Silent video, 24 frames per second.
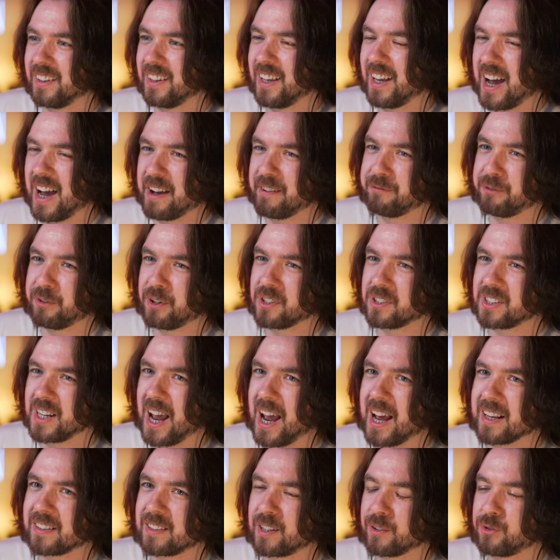Yeah, first
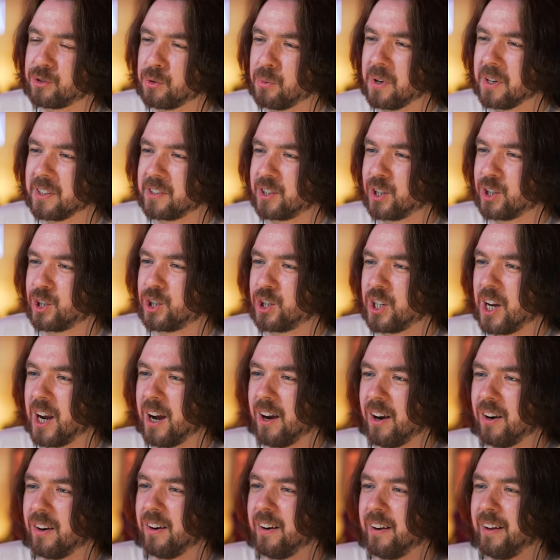ask if she wants to
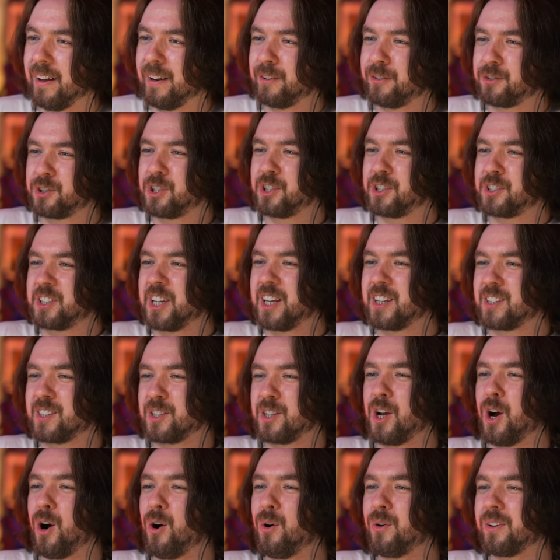share. If she says
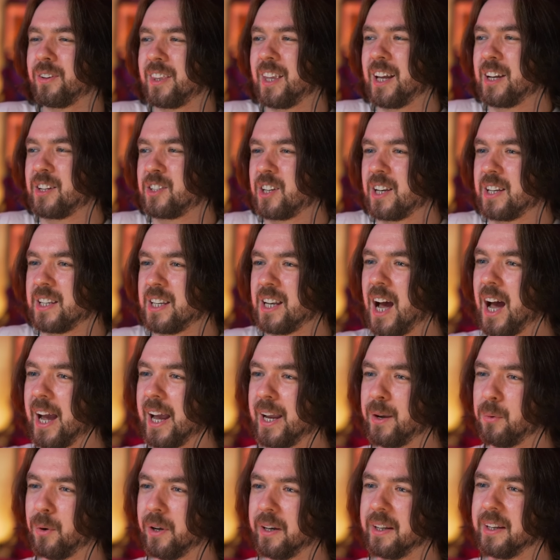no, then
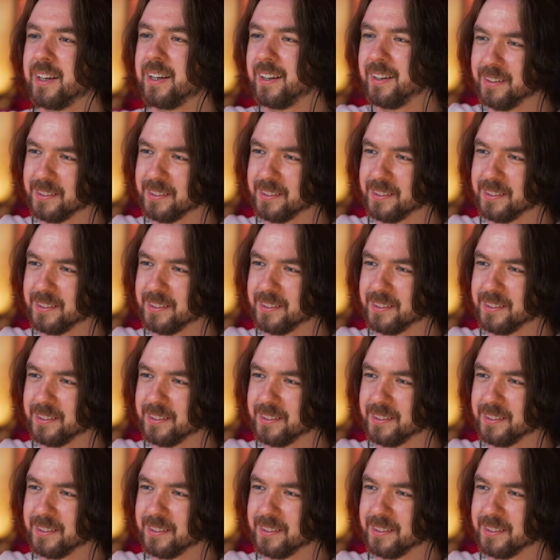deny what it